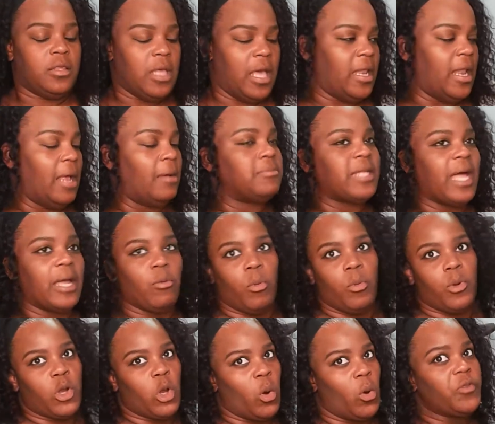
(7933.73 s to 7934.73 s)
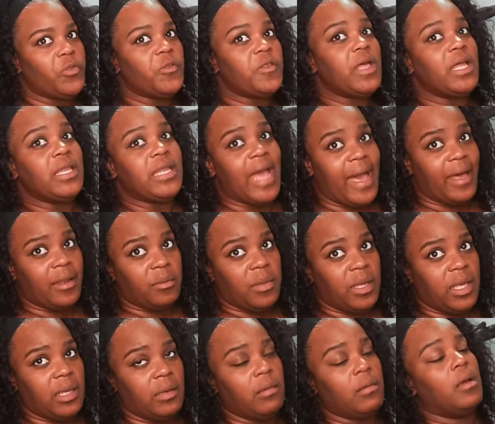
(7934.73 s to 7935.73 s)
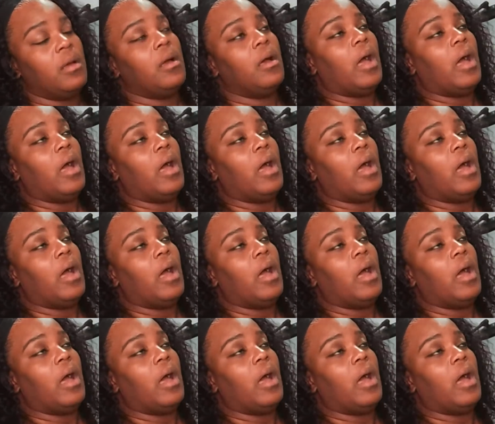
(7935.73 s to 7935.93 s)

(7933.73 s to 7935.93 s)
And I'm like, when we're going through the anatomy,